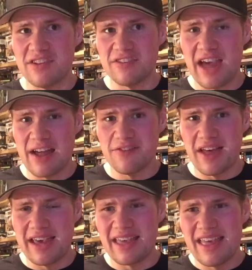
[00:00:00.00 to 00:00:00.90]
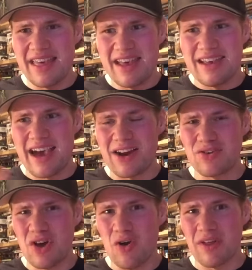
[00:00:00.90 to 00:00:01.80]
and it's kind of like, I don't
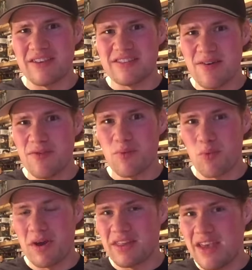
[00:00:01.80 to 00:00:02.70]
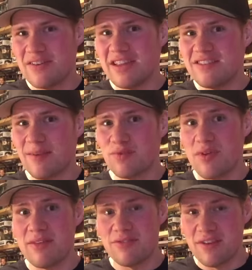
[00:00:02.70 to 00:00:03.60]
know, like some of them were weird. They even did some
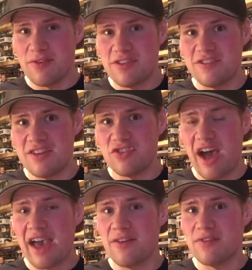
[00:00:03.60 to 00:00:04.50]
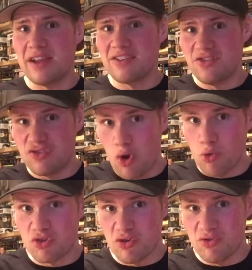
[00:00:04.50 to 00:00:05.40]
stuff with CGI of like the
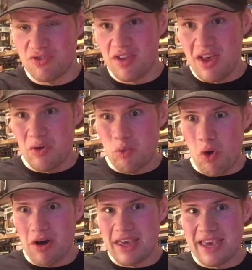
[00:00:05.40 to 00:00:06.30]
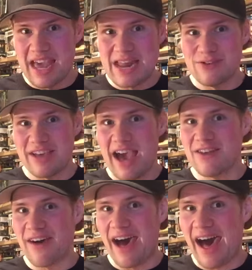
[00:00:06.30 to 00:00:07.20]
soldiers walking in. It was kind
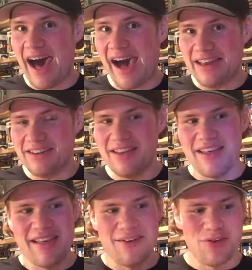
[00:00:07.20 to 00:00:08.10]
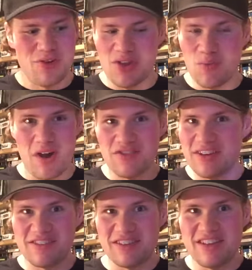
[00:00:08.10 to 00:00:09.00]
of odd. It really was
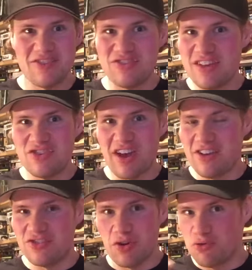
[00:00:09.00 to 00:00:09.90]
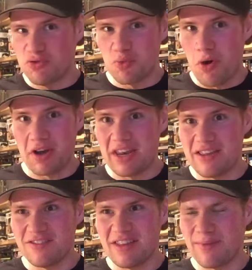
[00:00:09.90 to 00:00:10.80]
like seeing these CGI soldiers walking
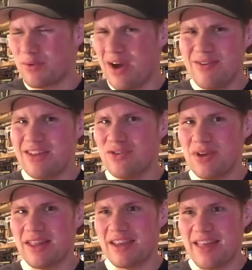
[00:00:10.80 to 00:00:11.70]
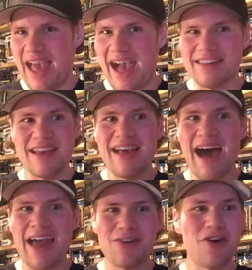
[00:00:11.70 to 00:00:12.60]
in the scene. I'm like, why are they doing it like that?
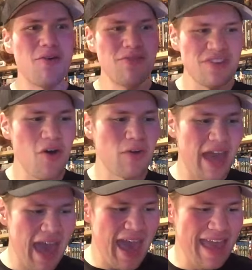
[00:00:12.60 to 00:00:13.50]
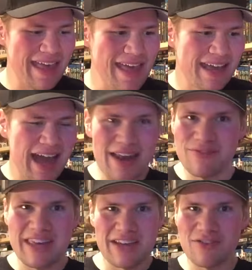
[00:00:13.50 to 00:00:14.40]
I don't know. It was okay. Kind
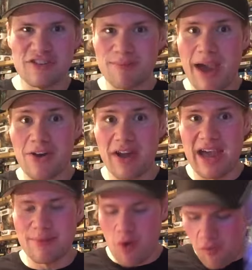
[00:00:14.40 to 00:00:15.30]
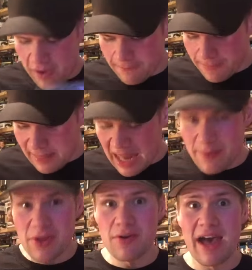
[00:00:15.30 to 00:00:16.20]
of killer spider kind of movie.
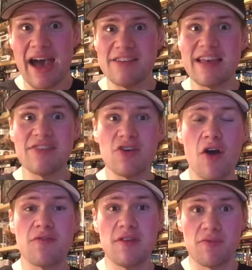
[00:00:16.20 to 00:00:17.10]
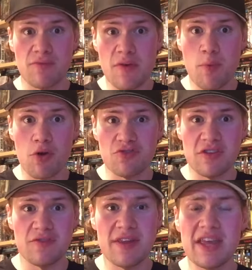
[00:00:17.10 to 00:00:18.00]
Anyway though, guys, that's all for the review portion
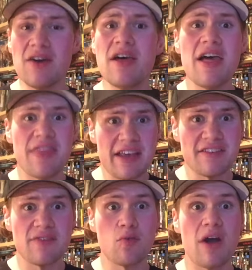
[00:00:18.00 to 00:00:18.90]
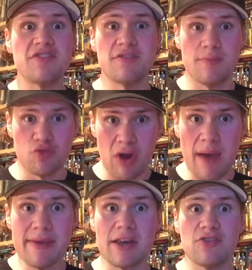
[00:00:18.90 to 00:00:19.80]
of this video. Thanks again for watching and
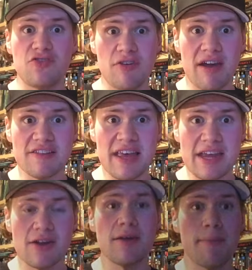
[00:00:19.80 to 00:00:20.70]
subscribing, and I'll see you guys later.